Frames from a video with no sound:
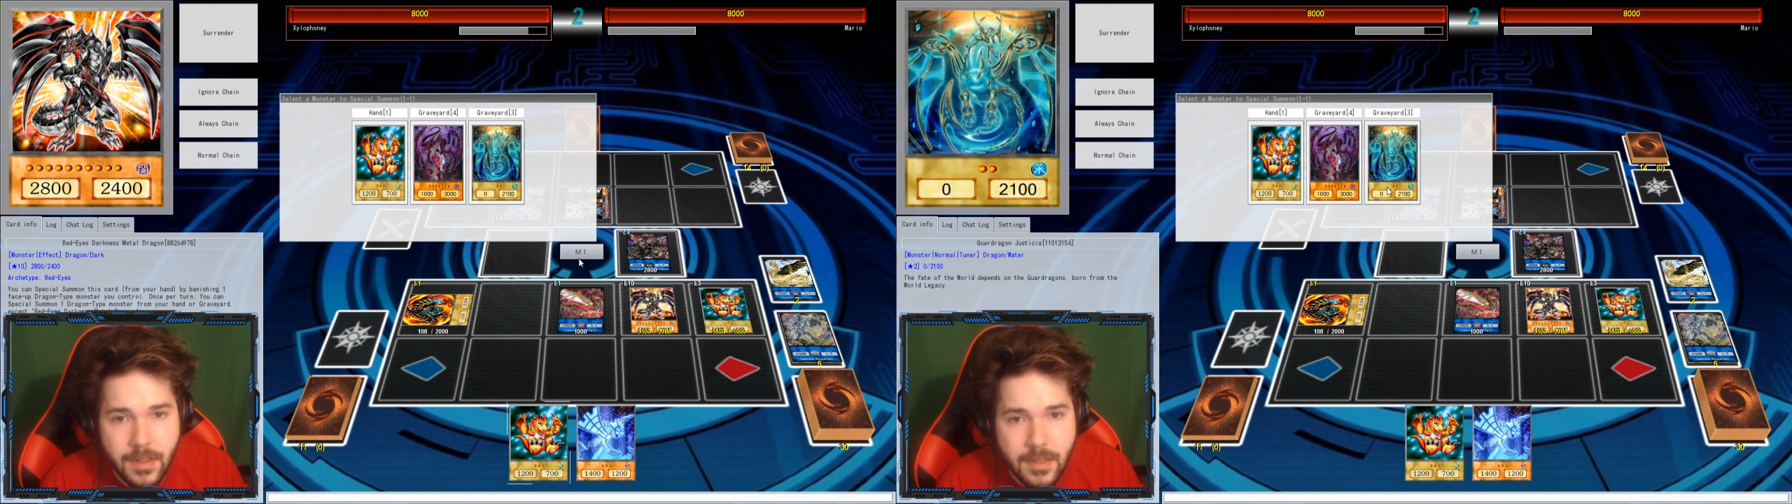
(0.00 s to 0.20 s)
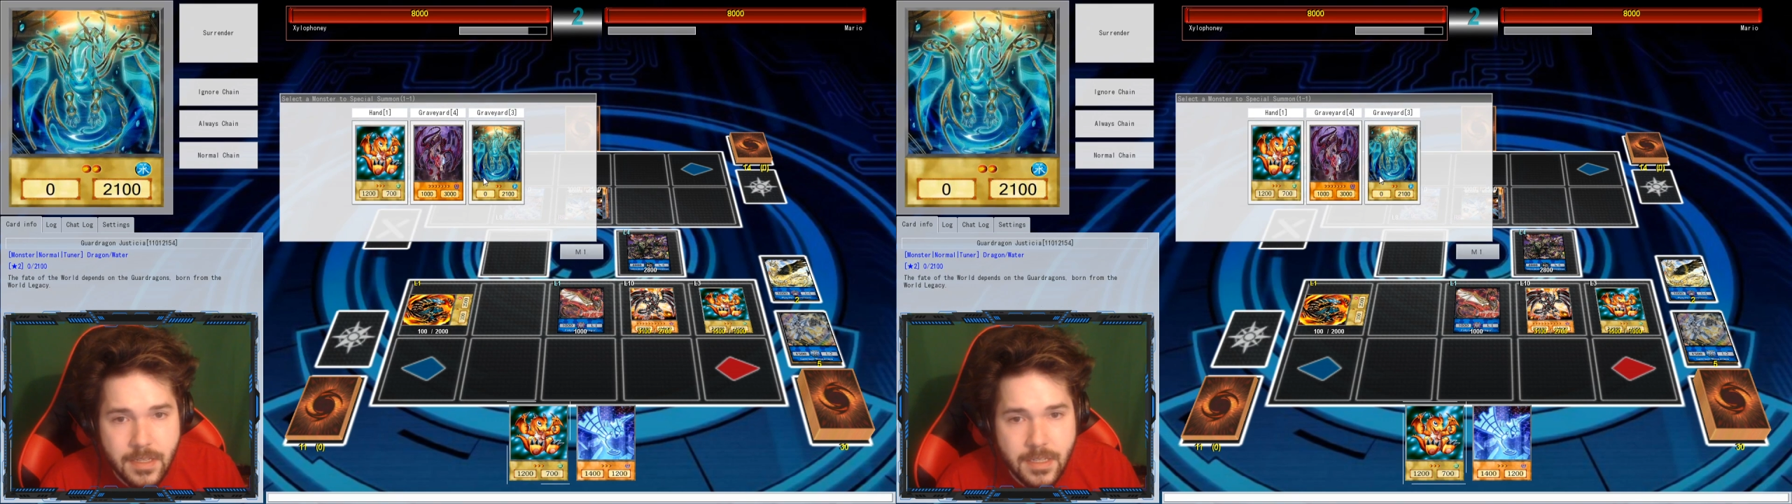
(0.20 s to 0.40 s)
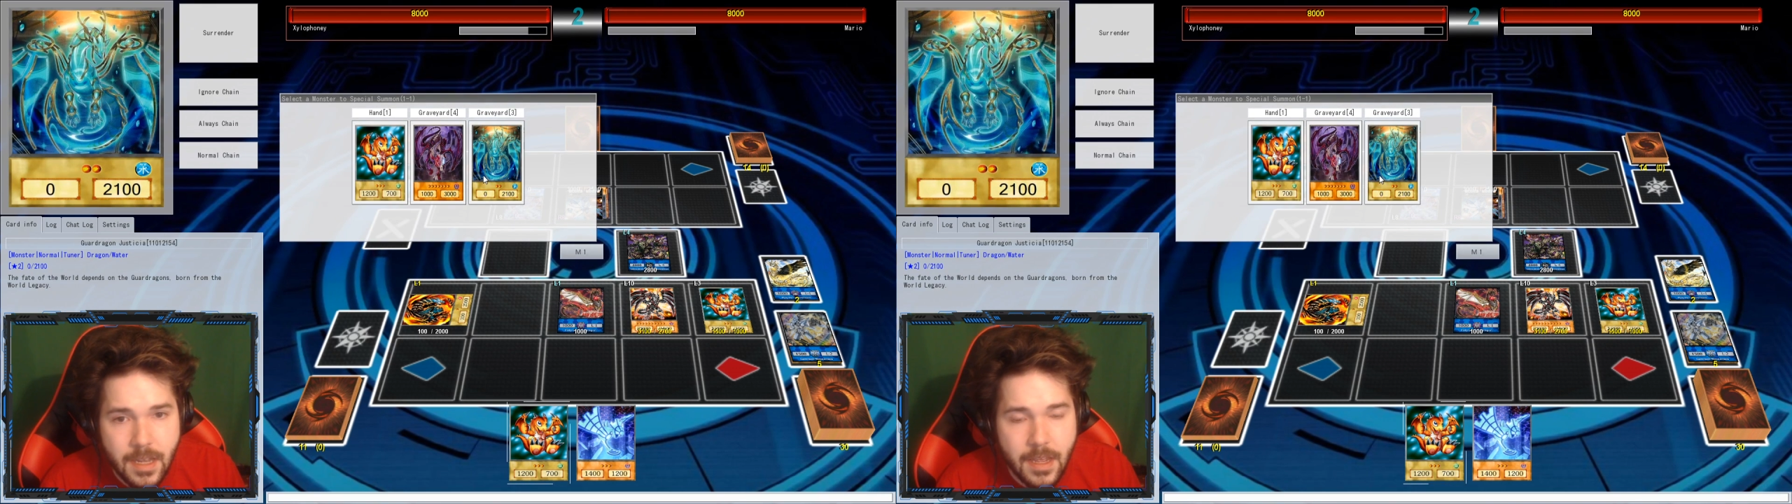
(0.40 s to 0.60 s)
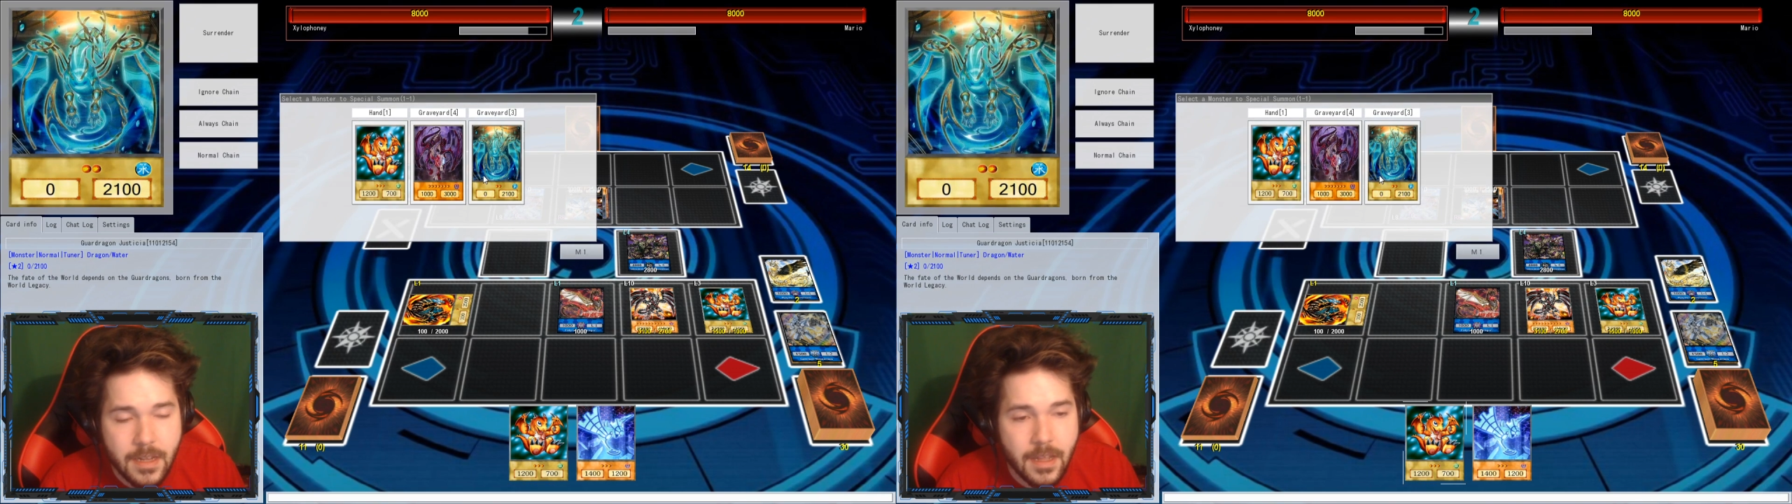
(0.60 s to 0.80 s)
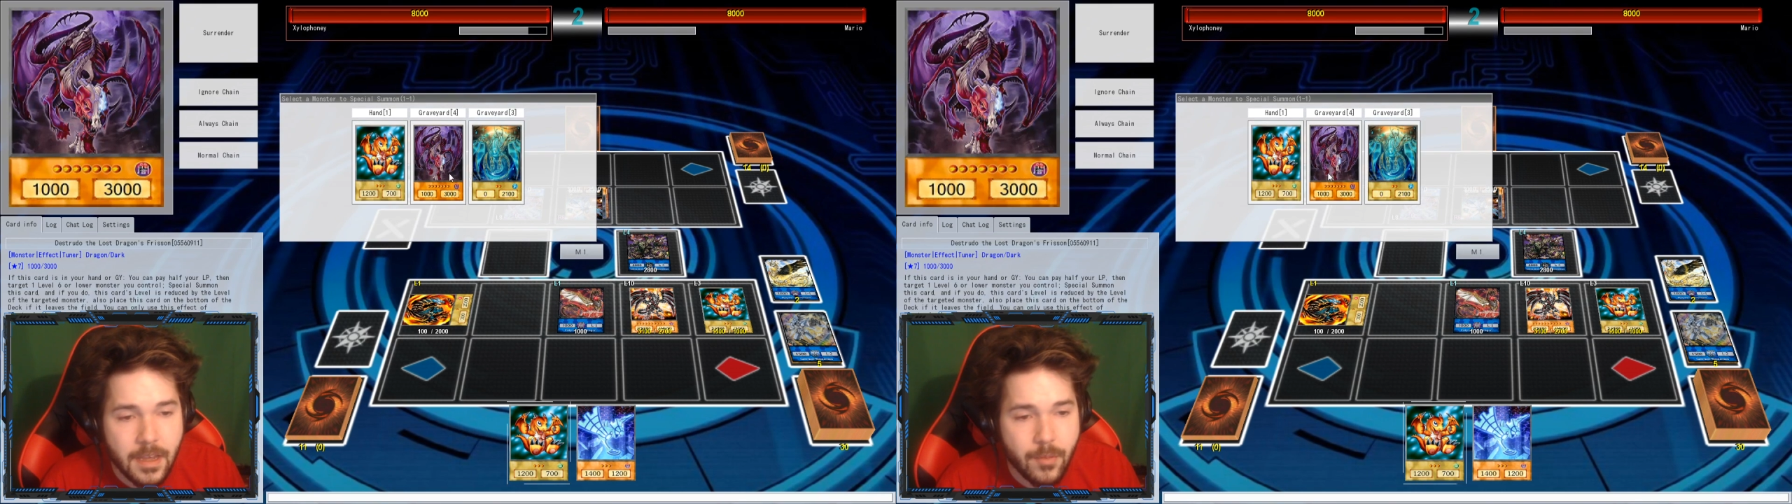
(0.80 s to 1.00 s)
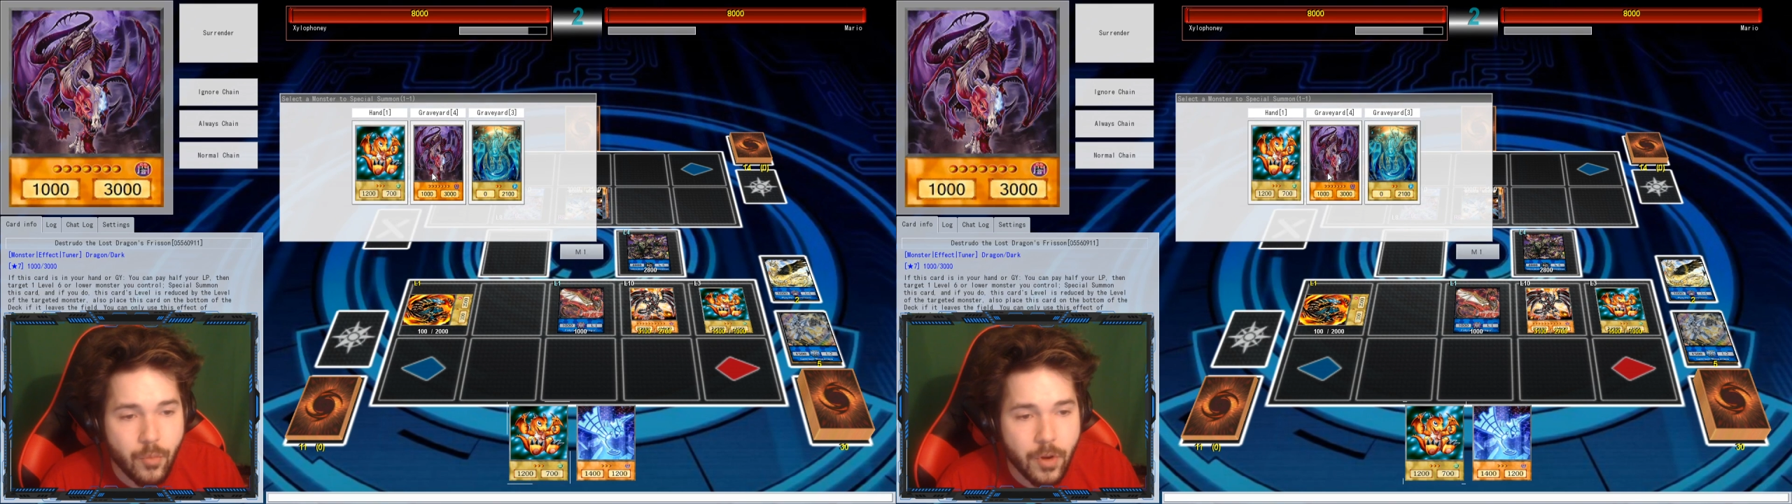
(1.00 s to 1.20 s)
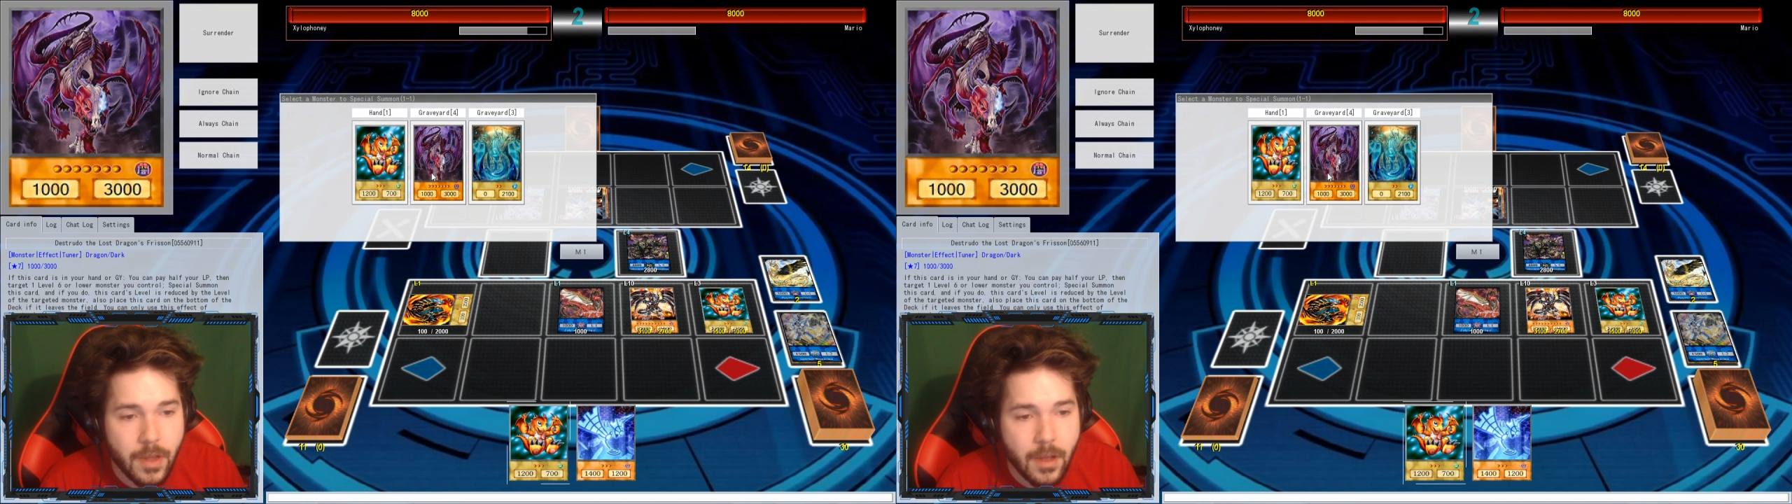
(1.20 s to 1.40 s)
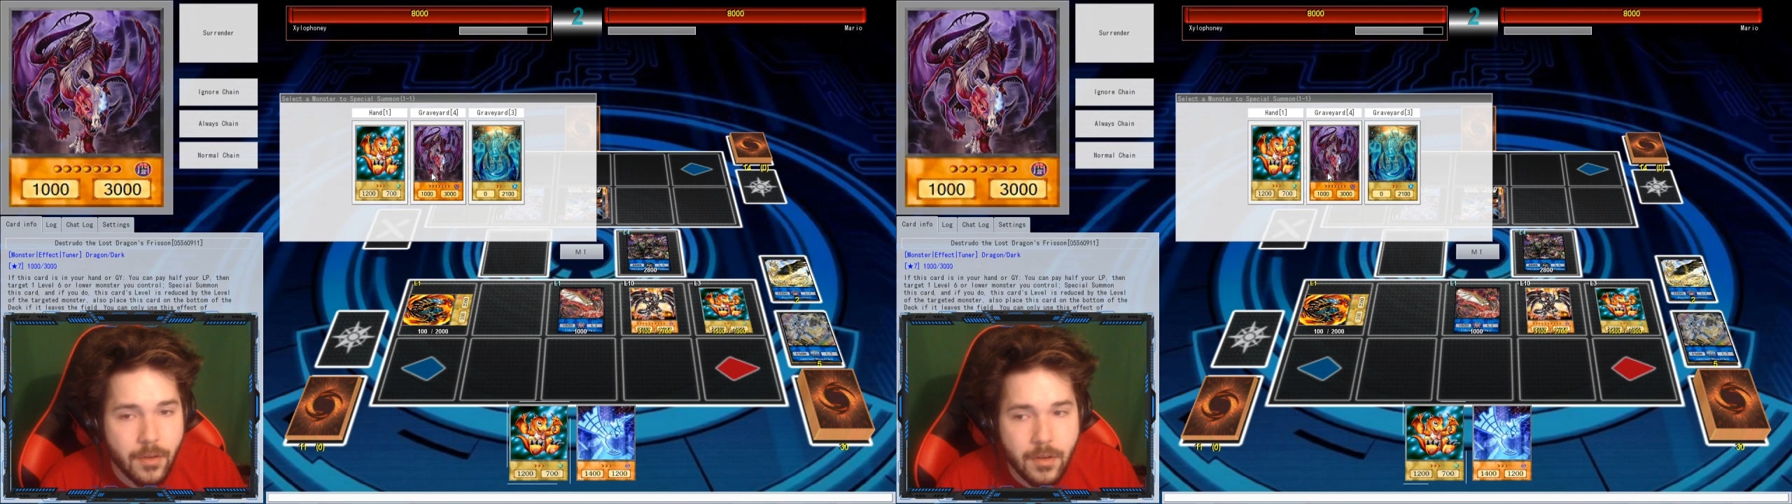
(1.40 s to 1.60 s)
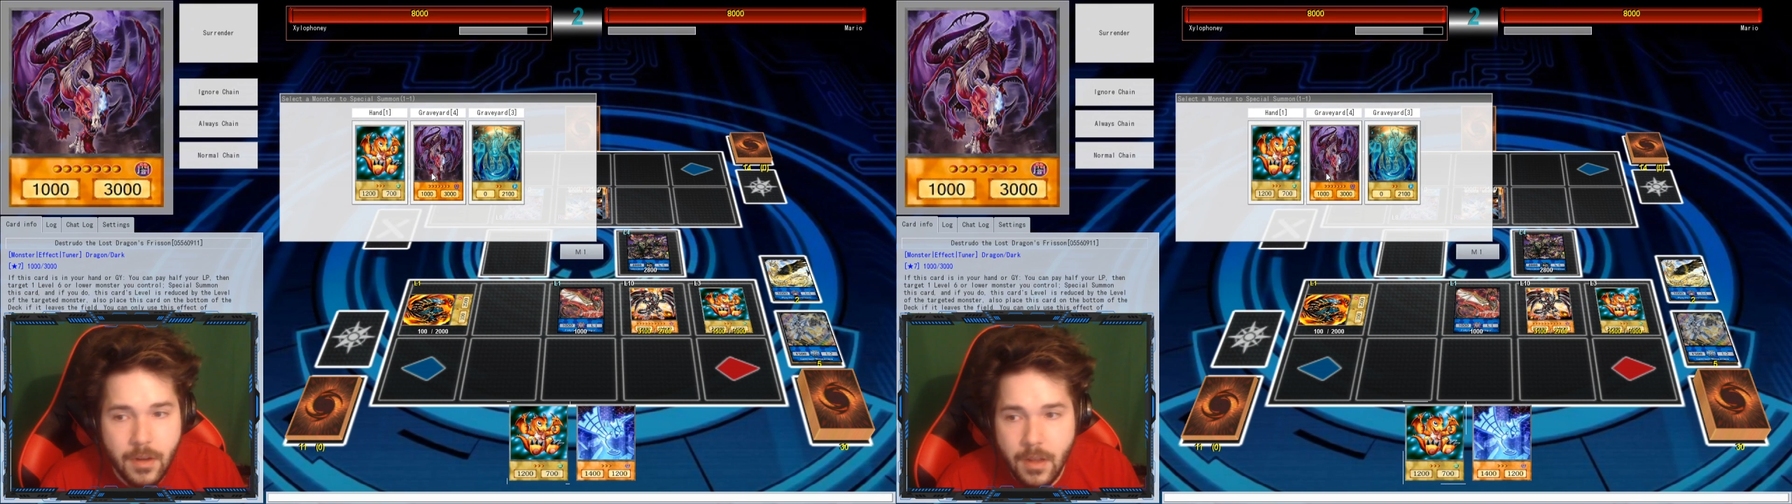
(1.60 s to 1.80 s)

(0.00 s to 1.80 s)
this, and that can bring out,